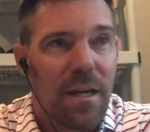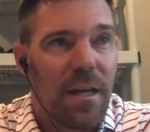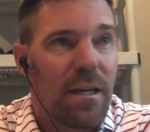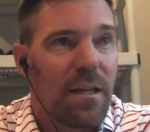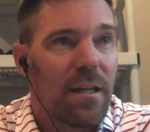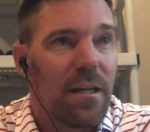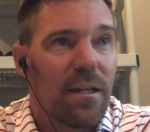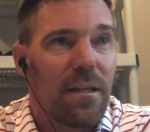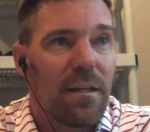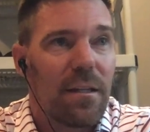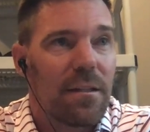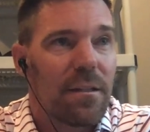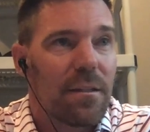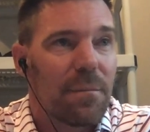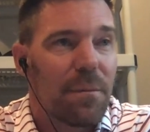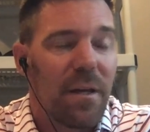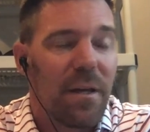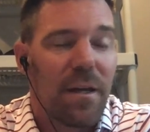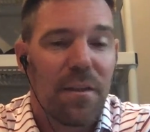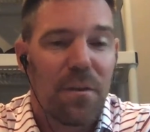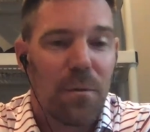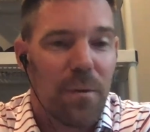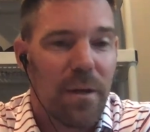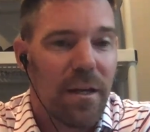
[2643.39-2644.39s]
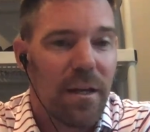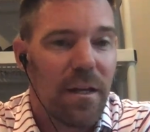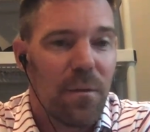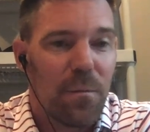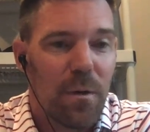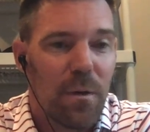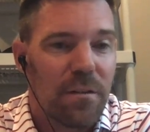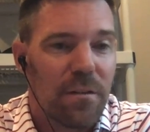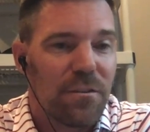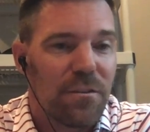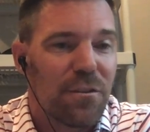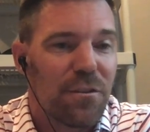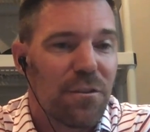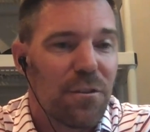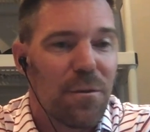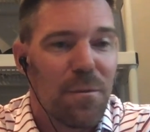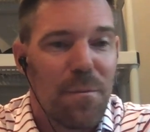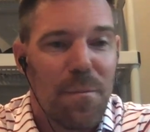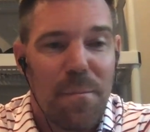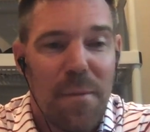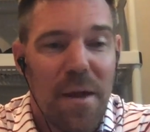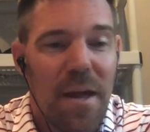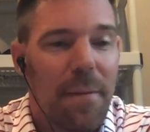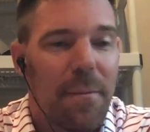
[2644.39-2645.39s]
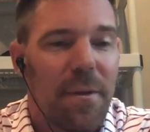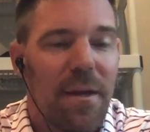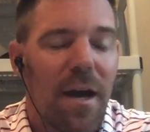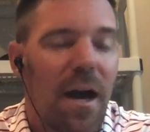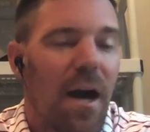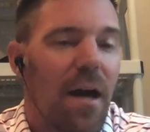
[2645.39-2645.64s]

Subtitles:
he play the way he wants to? Maybe.